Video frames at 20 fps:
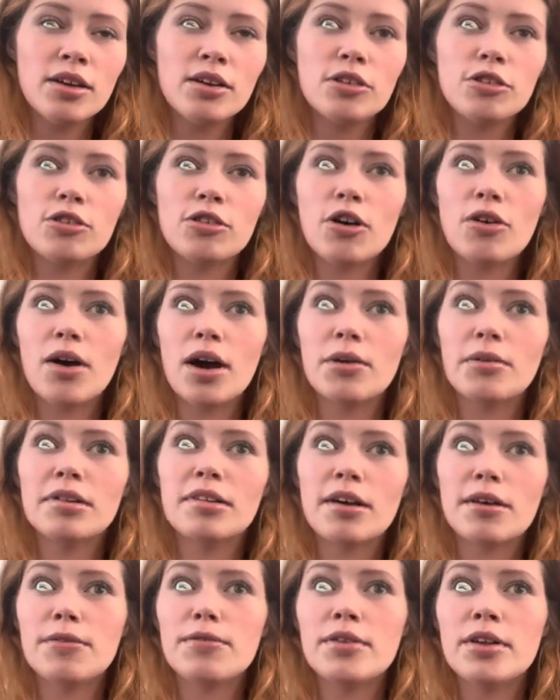So I would
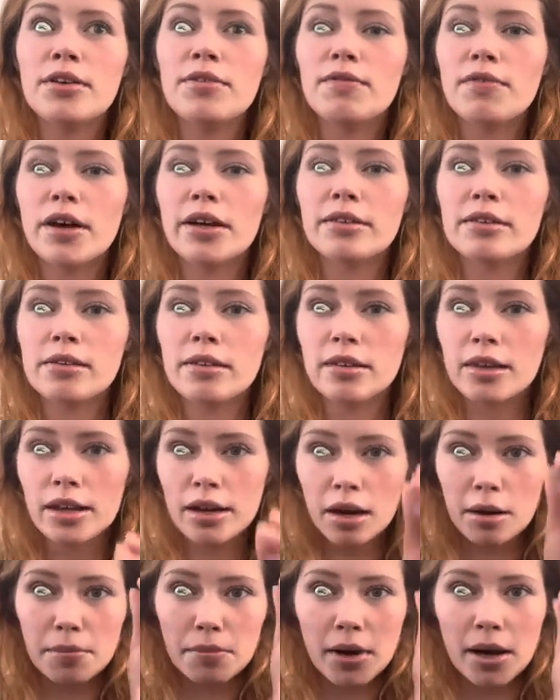definitely invest in like
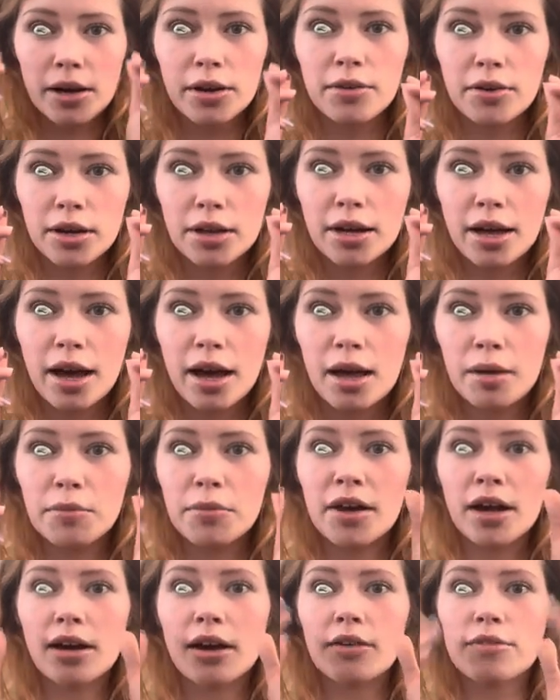a migraine cap
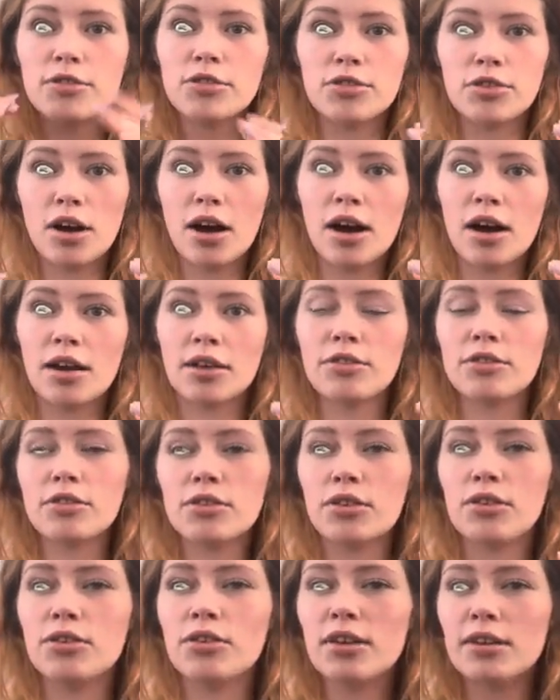that covers your eyes
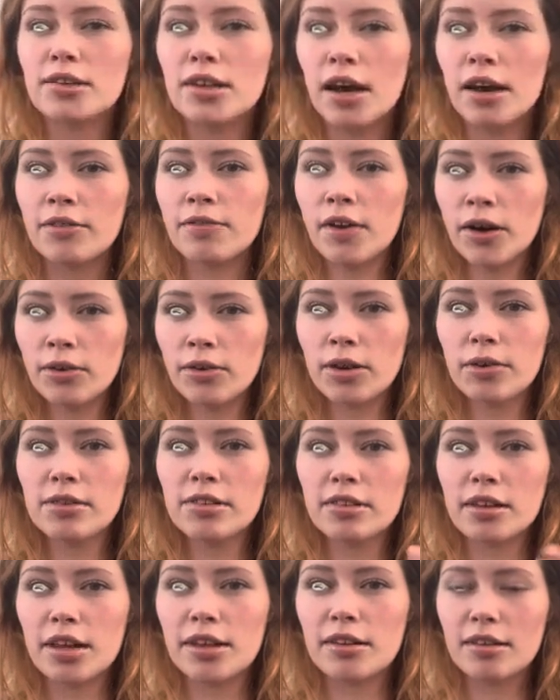too, because I found I
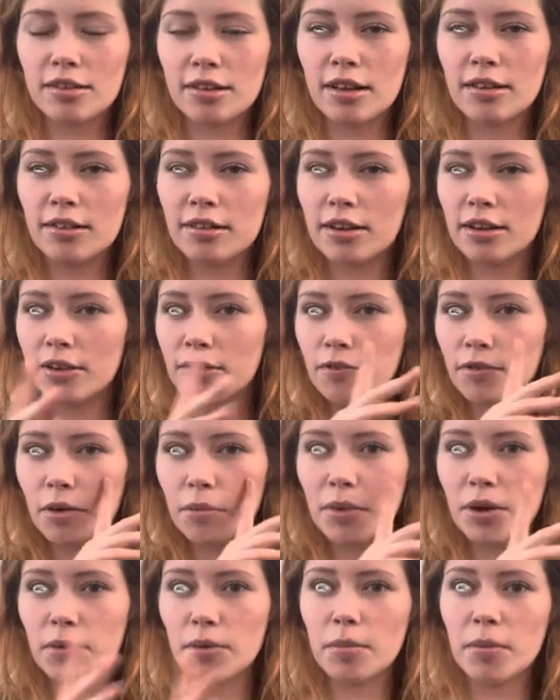was light sensitive from
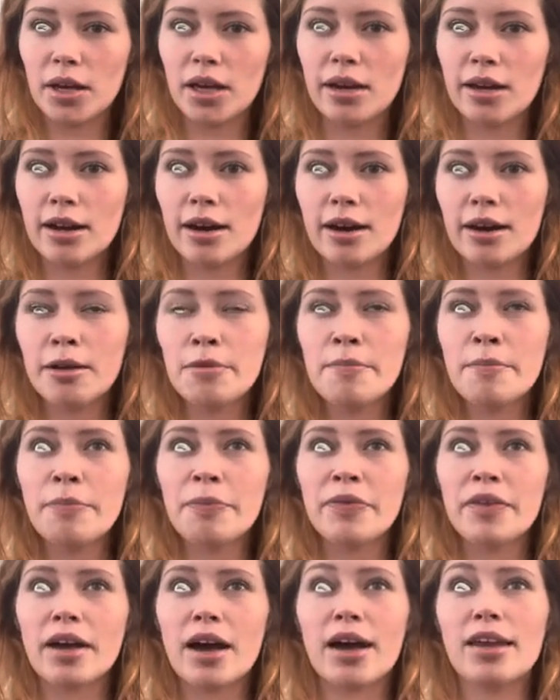my remaining eye.
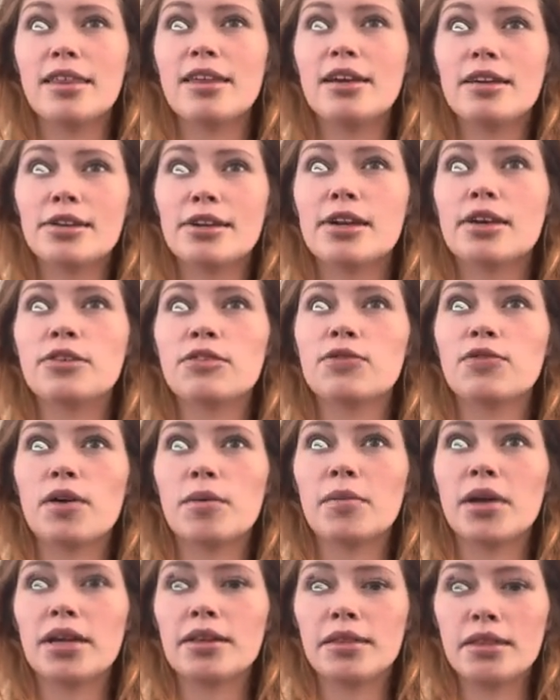I think just from
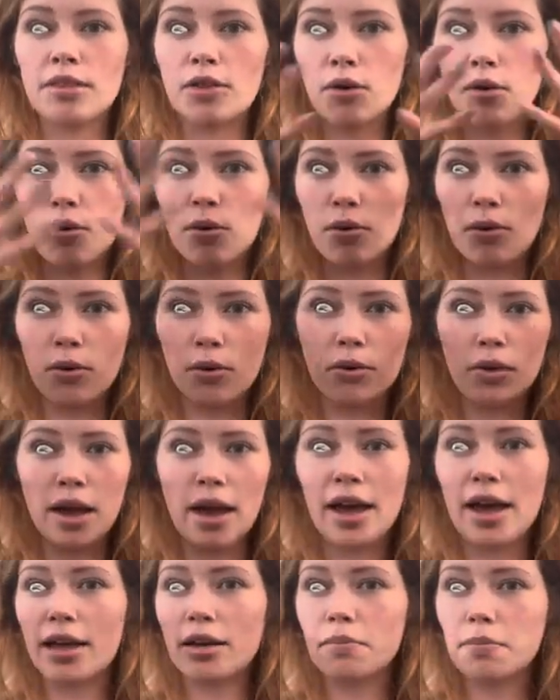like the whole
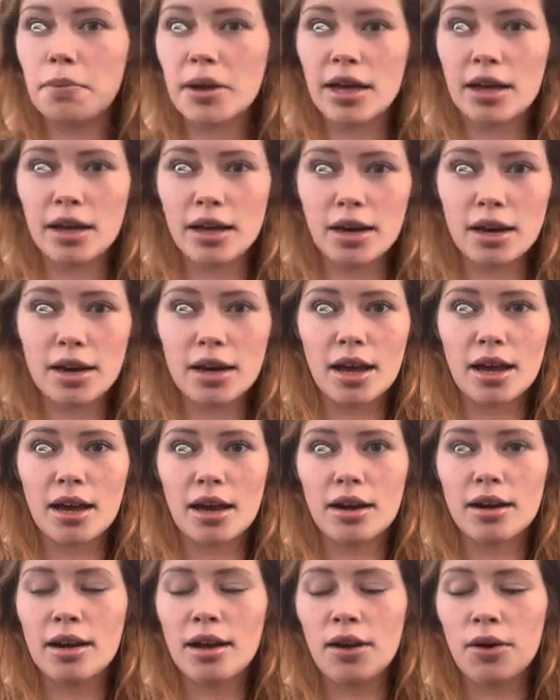head pain,
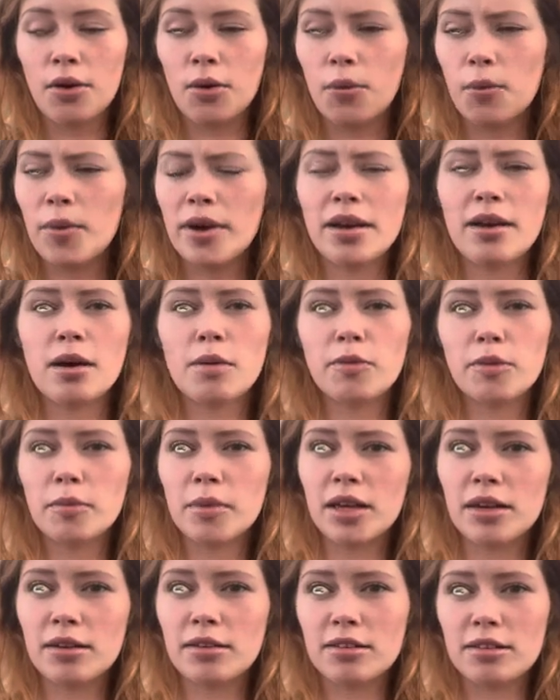and waking up from
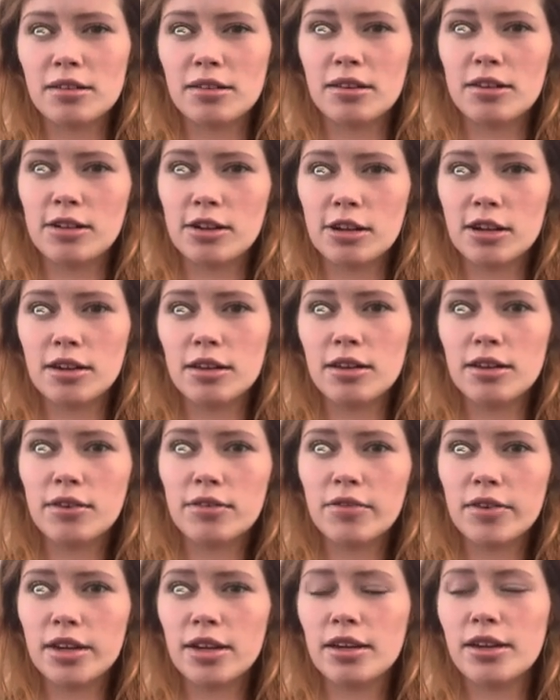anesthesia
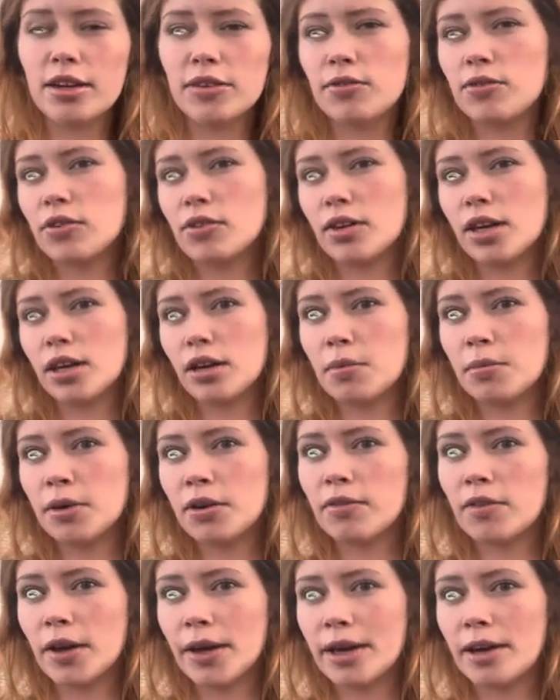even gives you like a bit
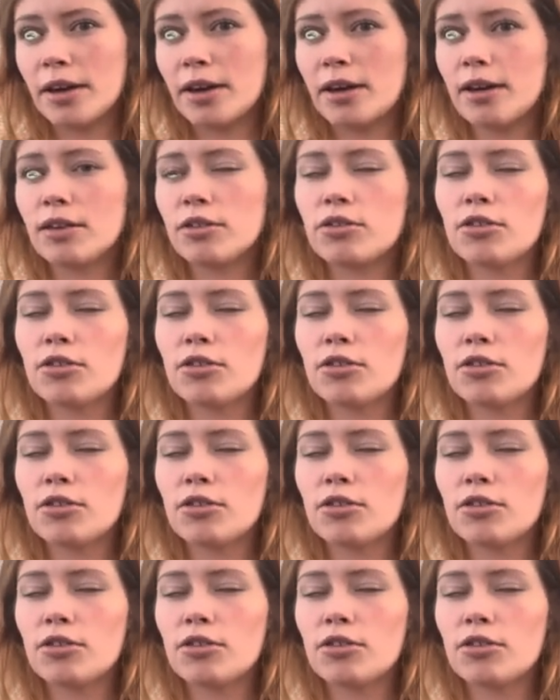of a headache.